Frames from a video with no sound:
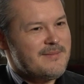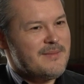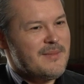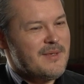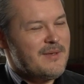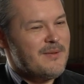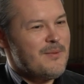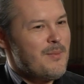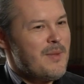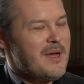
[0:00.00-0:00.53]

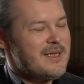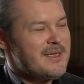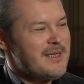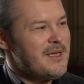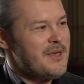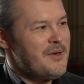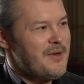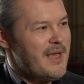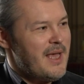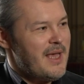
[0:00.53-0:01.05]
you must
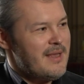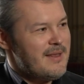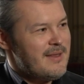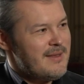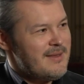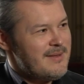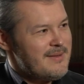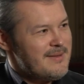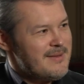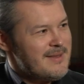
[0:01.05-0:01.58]
create
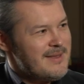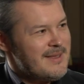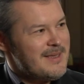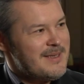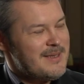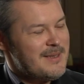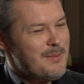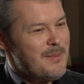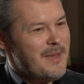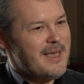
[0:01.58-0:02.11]

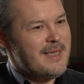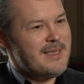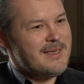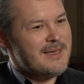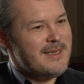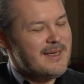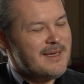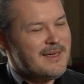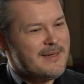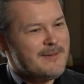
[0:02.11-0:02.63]
this
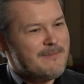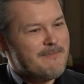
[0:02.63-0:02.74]
amazing